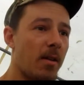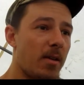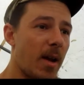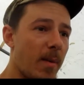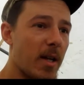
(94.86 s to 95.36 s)

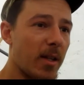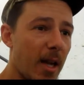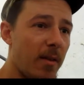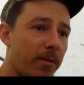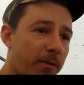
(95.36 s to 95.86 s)
time to take
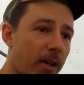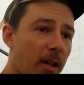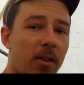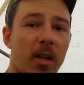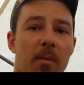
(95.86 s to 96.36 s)
that
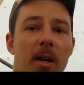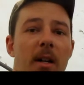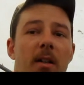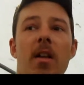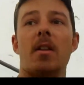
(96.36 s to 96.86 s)
friggin' thing
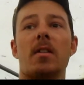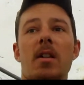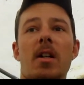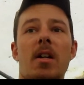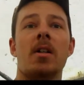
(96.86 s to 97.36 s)
back and
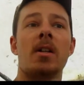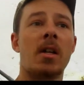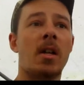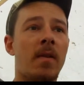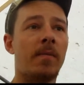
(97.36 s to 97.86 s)

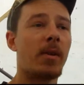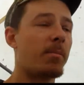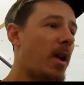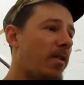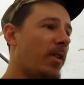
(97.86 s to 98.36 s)

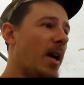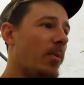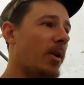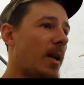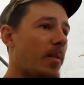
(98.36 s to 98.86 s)
pay for that
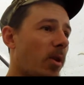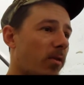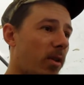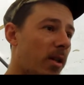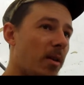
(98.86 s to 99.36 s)
one. I'm only
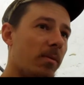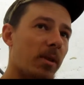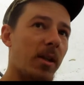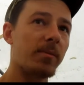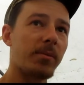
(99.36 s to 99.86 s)
really out
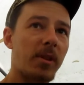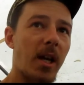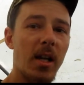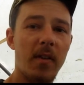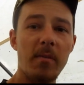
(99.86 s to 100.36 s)
like
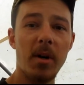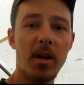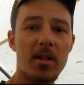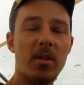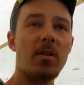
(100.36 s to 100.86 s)
10-11
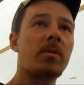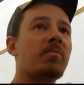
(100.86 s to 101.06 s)
bucks, so